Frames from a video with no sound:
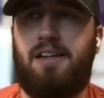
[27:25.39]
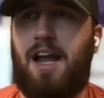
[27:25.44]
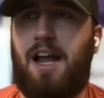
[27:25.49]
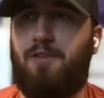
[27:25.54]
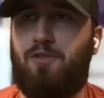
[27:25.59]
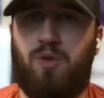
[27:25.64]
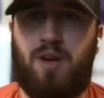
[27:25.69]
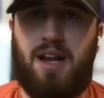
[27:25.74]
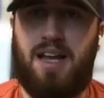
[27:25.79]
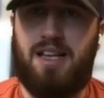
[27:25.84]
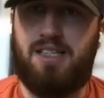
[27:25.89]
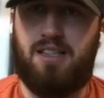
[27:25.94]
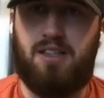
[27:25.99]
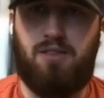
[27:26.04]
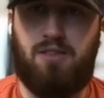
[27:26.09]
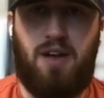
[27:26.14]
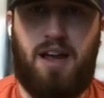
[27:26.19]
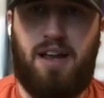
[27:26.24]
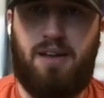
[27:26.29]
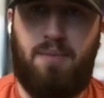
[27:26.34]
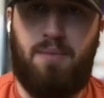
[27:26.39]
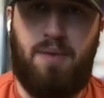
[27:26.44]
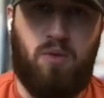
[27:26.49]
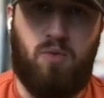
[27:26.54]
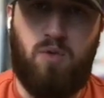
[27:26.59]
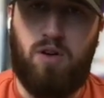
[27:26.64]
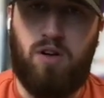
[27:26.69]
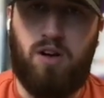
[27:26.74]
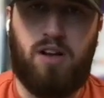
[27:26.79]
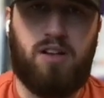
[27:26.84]
Everyone has the right amount
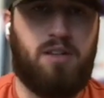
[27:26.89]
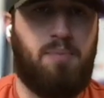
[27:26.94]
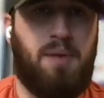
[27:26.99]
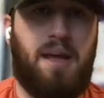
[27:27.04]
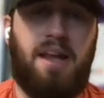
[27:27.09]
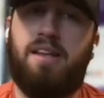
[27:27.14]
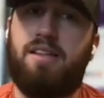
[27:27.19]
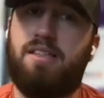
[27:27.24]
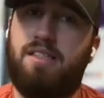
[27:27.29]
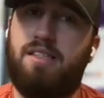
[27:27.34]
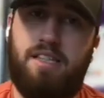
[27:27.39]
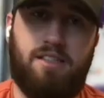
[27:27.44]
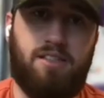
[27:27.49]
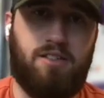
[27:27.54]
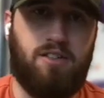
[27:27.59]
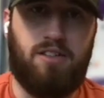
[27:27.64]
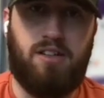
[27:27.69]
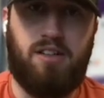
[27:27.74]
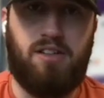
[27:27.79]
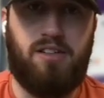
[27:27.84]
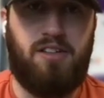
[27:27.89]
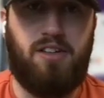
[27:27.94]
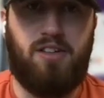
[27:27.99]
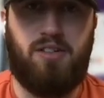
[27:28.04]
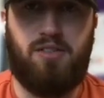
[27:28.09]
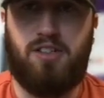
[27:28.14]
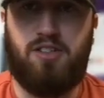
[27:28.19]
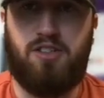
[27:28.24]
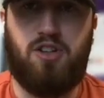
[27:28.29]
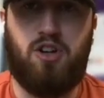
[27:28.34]
of work, dependencies are,
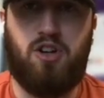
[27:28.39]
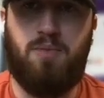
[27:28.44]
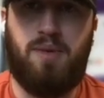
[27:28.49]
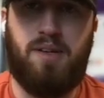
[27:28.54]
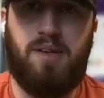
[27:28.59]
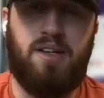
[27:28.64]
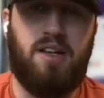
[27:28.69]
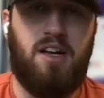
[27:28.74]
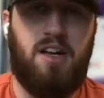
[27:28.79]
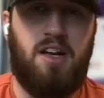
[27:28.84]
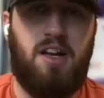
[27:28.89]
determined.